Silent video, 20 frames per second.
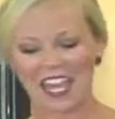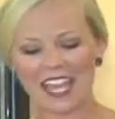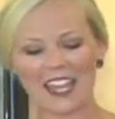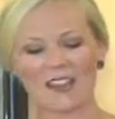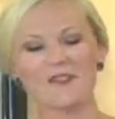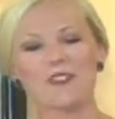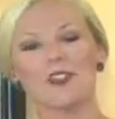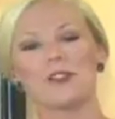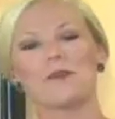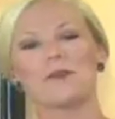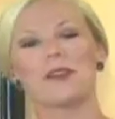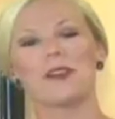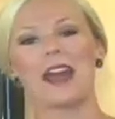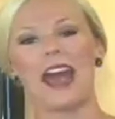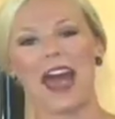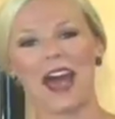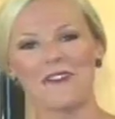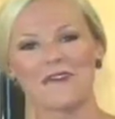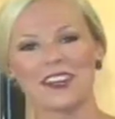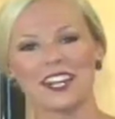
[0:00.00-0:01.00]
If you
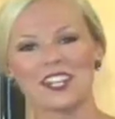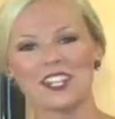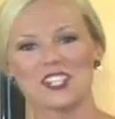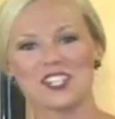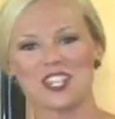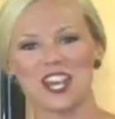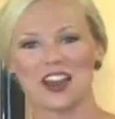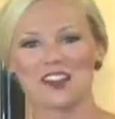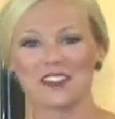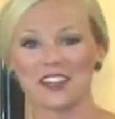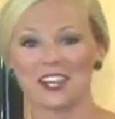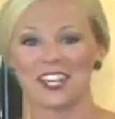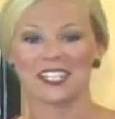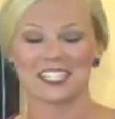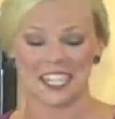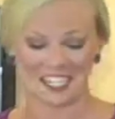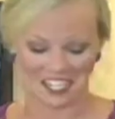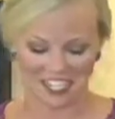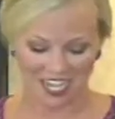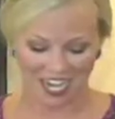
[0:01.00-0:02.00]
have any shell, then it
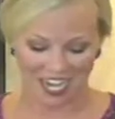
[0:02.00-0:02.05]
doesn't